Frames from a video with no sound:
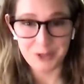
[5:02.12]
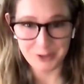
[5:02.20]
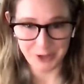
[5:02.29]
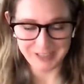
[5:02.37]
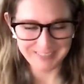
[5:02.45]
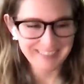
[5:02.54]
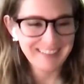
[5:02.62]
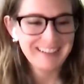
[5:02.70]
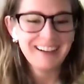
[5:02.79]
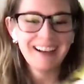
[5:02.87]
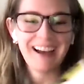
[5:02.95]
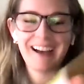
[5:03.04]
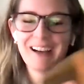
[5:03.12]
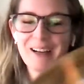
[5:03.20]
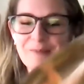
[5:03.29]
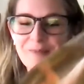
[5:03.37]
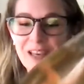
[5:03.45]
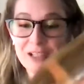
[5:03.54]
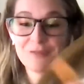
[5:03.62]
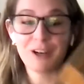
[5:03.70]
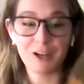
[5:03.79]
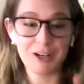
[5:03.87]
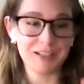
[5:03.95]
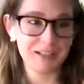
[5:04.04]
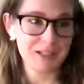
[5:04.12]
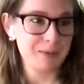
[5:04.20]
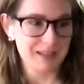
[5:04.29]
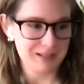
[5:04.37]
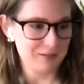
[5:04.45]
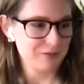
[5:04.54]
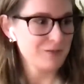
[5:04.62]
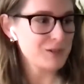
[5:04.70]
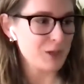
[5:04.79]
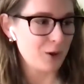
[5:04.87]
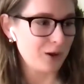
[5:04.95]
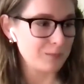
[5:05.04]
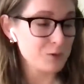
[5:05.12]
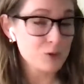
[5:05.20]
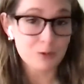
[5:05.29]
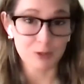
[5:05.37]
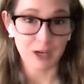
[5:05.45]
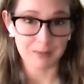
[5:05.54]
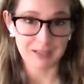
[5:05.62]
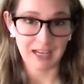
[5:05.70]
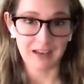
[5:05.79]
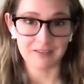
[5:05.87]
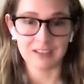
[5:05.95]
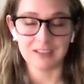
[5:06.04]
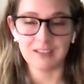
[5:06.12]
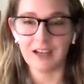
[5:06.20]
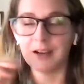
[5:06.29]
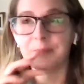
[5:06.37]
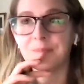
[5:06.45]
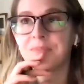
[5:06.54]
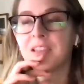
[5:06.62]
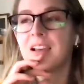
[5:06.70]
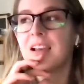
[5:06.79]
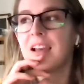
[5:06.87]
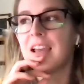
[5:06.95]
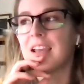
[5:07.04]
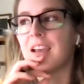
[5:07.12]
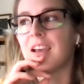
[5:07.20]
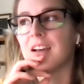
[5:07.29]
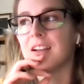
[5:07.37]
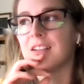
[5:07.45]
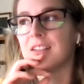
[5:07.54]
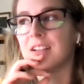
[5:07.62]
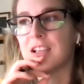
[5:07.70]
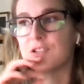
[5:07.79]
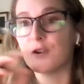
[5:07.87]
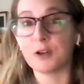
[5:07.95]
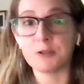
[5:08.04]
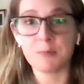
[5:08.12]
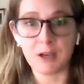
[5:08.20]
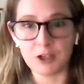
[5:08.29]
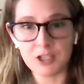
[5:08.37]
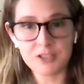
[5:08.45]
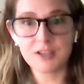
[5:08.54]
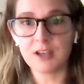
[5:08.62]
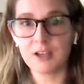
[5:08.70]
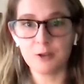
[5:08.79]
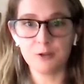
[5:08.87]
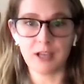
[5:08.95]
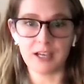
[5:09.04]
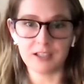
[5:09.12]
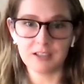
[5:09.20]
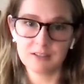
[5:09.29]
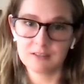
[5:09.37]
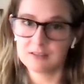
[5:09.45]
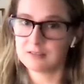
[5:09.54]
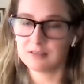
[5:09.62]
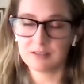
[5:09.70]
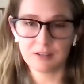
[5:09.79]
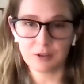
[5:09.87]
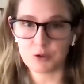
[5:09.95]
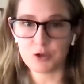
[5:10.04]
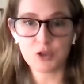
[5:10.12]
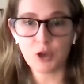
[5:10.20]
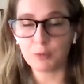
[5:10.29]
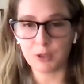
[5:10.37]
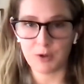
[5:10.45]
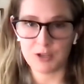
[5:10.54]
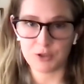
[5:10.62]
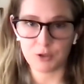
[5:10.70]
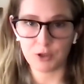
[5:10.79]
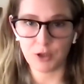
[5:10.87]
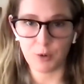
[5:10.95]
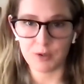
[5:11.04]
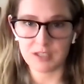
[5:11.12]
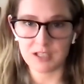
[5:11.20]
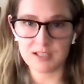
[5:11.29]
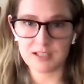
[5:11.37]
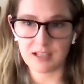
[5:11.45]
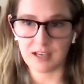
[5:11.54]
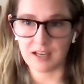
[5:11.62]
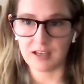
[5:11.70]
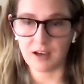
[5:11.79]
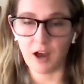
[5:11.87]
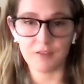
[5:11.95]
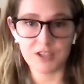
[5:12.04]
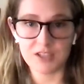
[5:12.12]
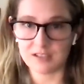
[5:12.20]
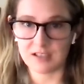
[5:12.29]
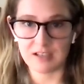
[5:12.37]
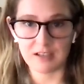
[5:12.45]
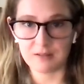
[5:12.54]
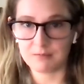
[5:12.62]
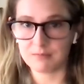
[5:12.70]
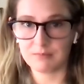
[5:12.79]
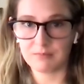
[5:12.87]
which is great. And it's very inexpensive. So I'm super happy to have it. And as far as pairings go, like there's so many ways you could go with this. Obviously,